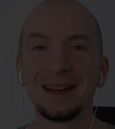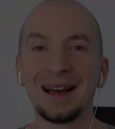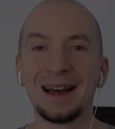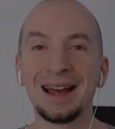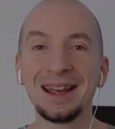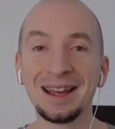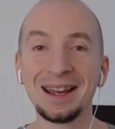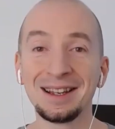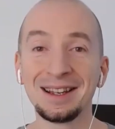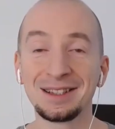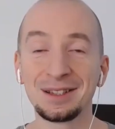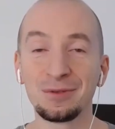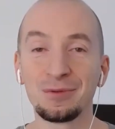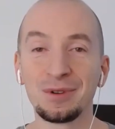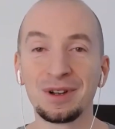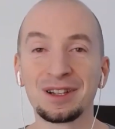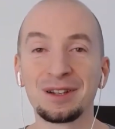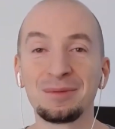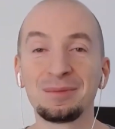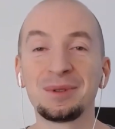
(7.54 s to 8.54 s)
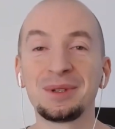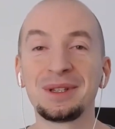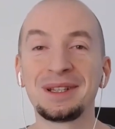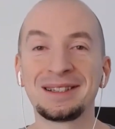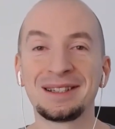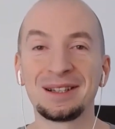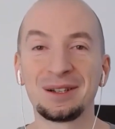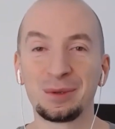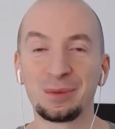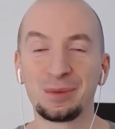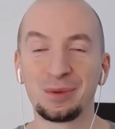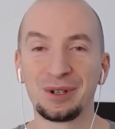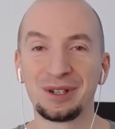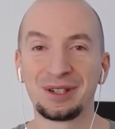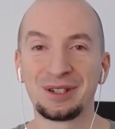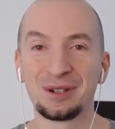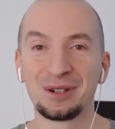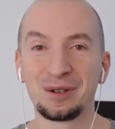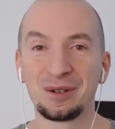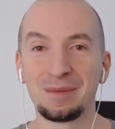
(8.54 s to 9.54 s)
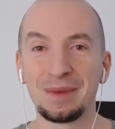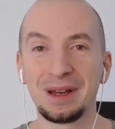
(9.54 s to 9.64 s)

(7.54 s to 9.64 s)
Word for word: Hi guys and welcome to the sellerboard Show.